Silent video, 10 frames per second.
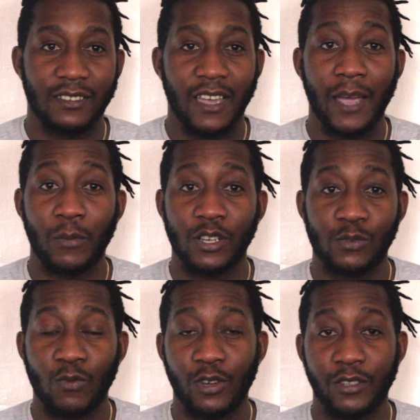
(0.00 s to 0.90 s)
I
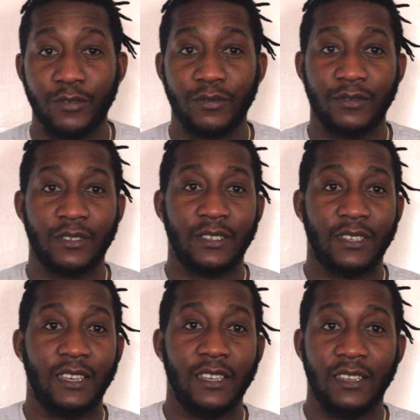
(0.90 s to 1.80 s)
must warn you,
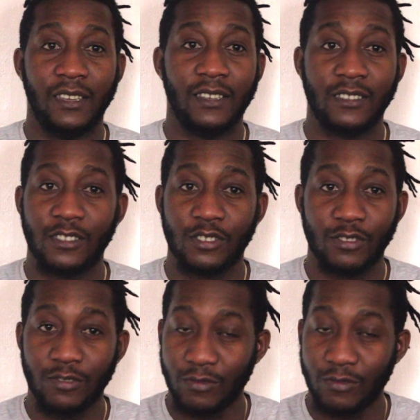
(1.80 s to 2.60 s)
he he's